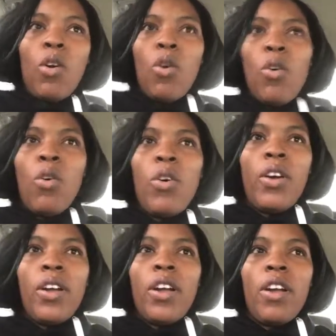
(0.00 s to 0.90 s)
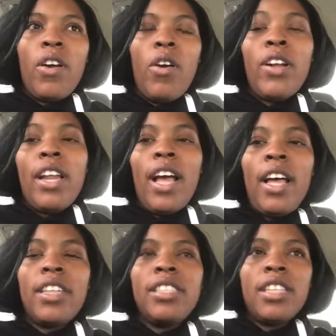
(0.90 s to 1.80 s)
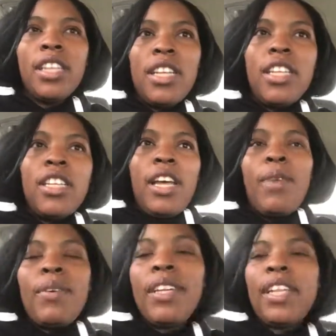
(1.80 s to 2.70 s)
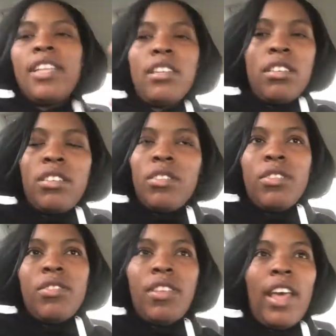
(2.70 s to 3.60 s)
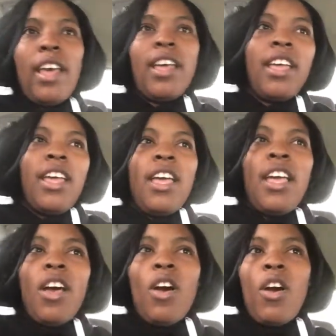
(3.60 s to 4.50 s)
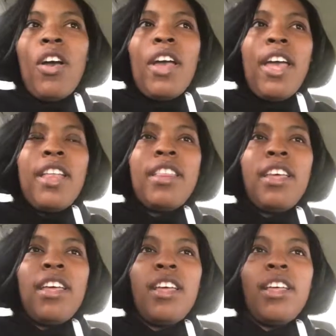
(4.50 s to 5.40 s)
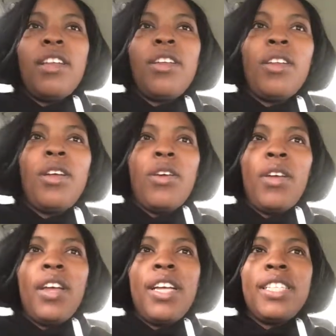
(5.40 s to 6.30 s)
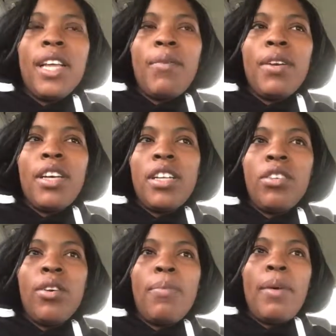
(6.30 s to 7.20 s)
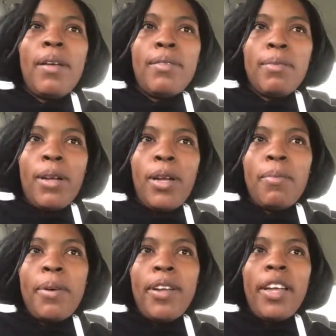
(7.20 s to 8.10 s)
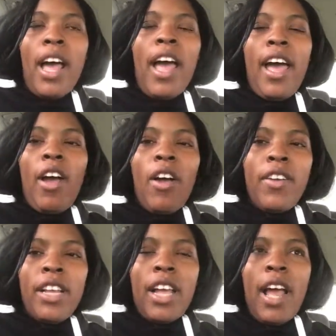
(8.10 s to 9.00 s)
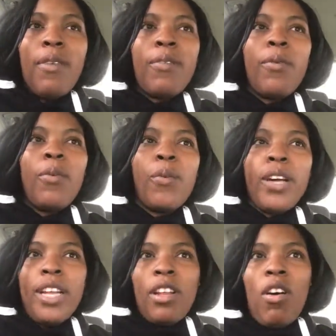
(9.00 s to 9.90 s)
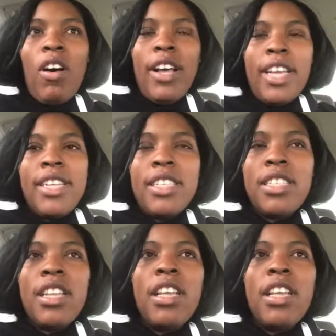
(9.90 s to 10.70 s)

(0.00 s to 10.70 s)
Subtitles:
or not, and we didn't do that. And then he said we could do a pap smear, but I had already got one in August.